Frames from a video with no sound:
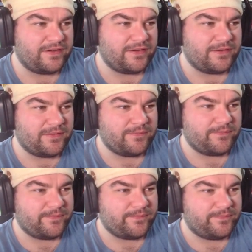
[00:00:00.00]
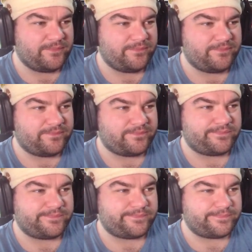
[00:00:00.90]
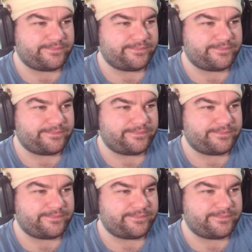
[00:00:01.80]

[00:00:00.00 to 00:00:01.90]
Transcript: No one is speaking in this clip.